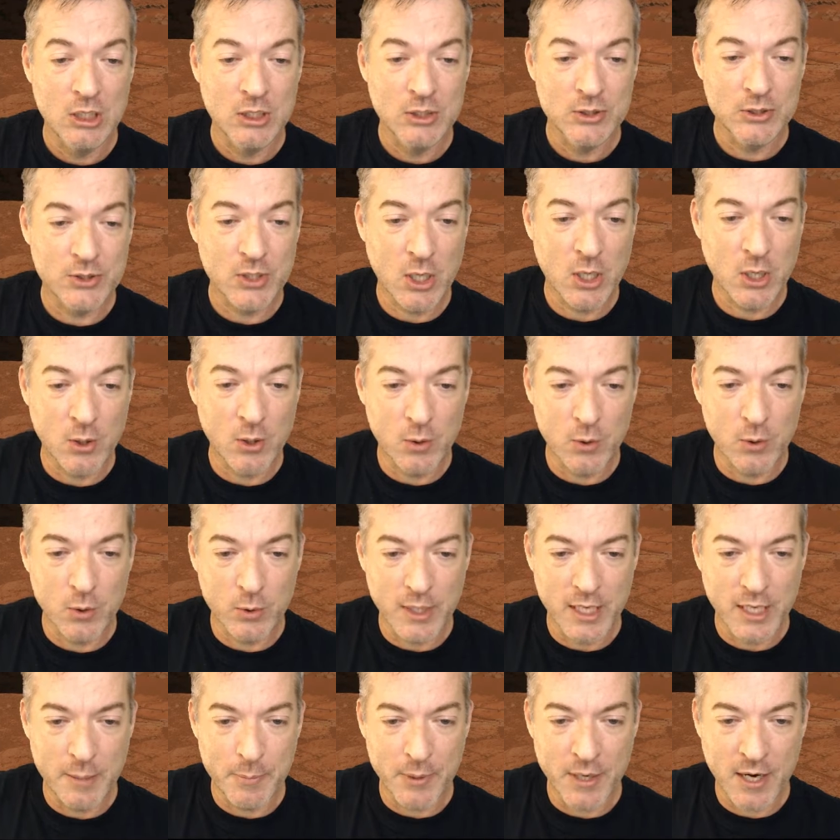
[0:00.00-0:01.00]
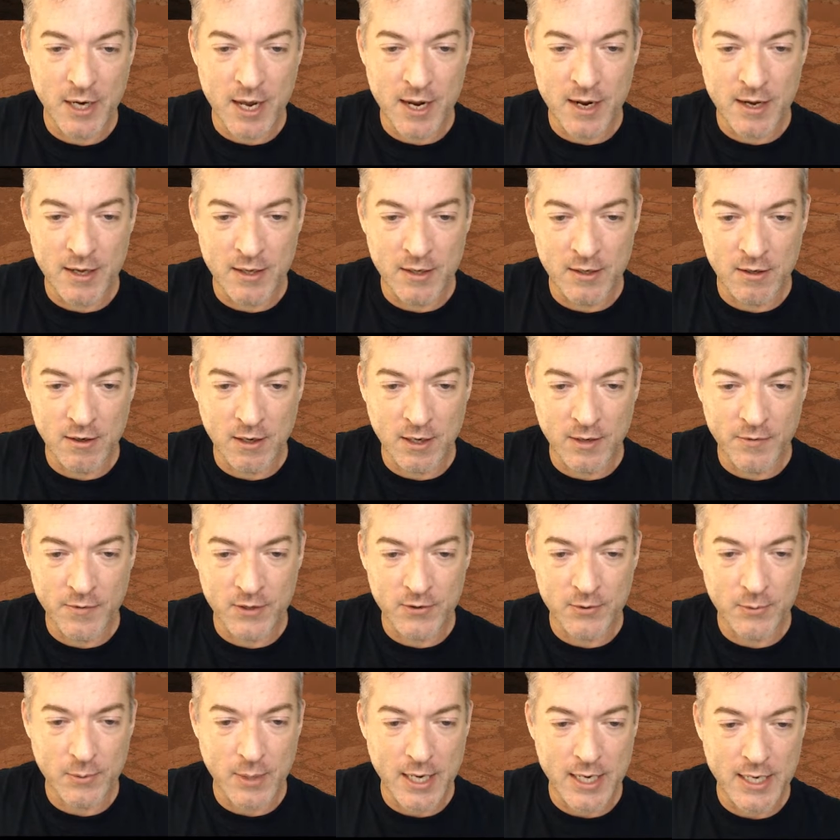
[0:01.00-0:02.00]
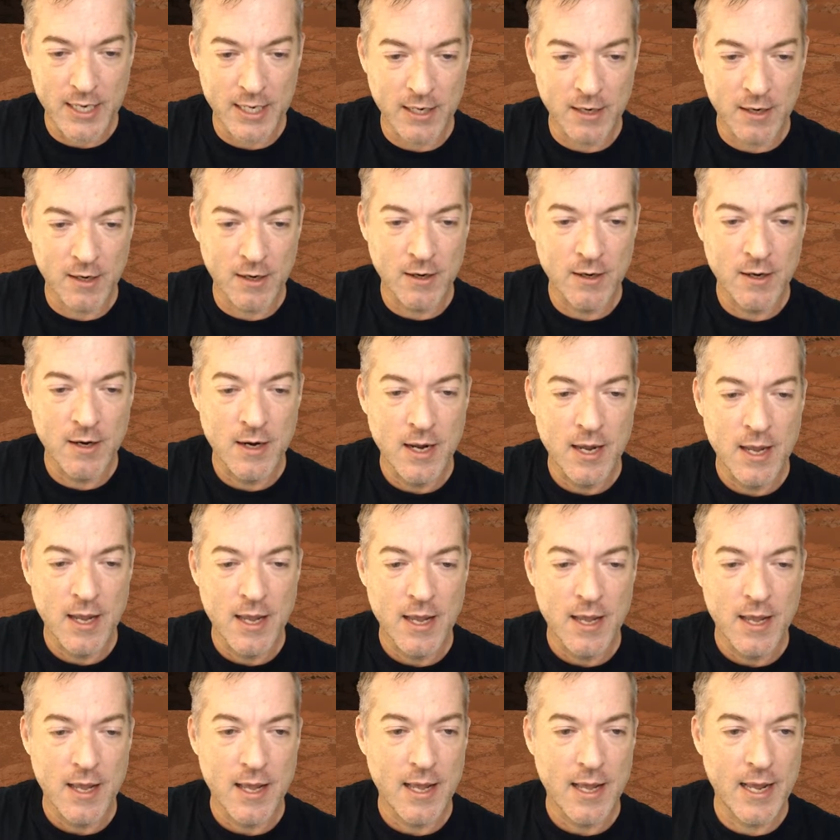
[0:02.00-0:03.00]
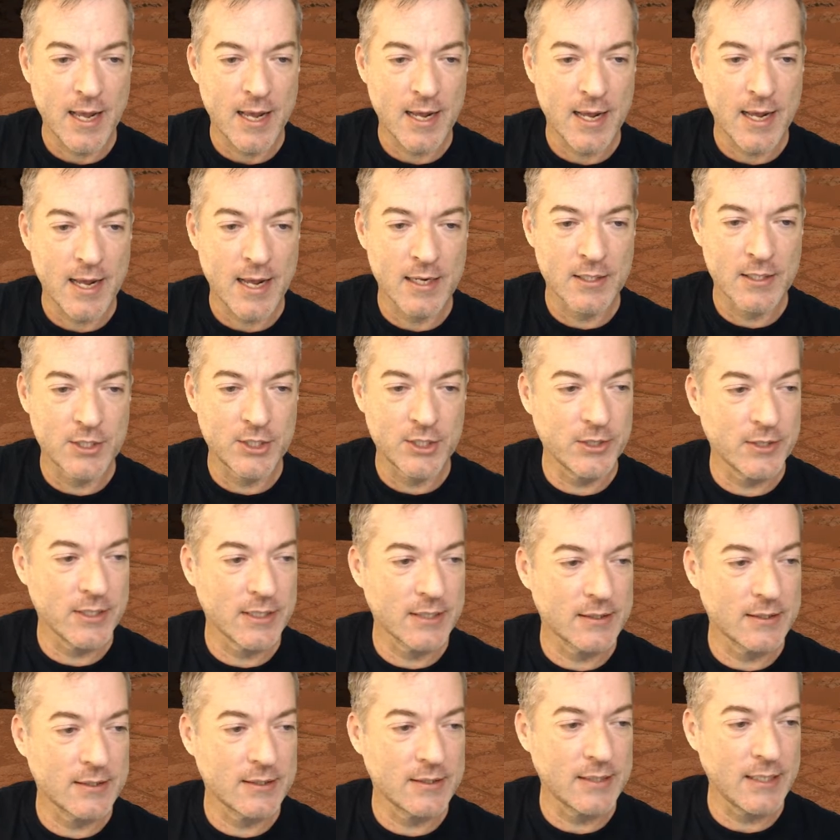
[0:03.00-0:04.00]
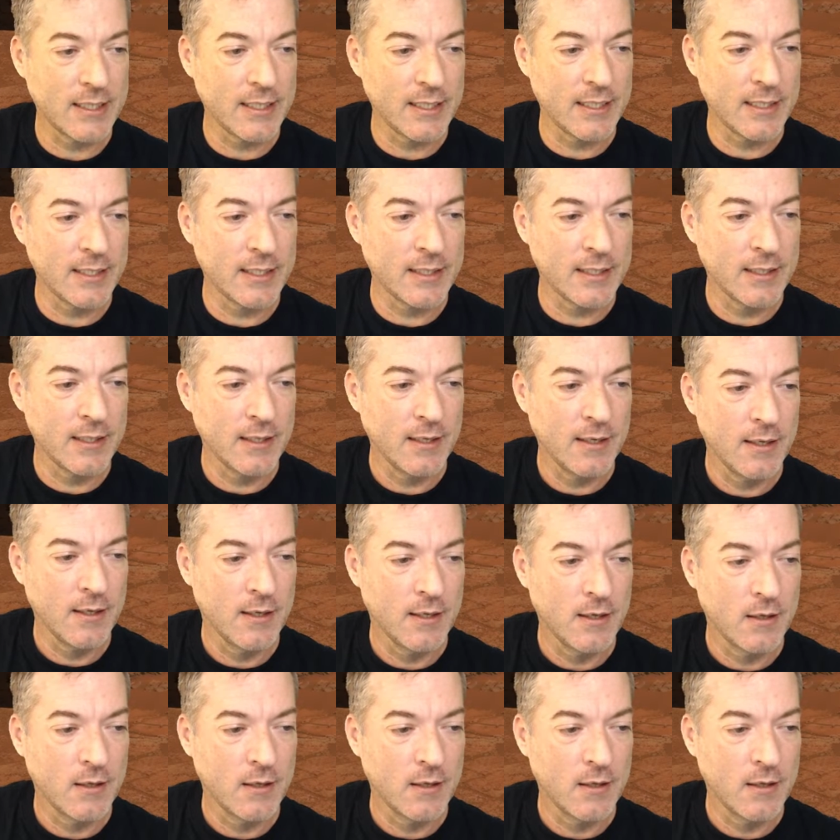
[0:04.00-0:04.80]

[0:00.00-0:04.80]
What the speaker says: So keep an eye on this right here, and you can see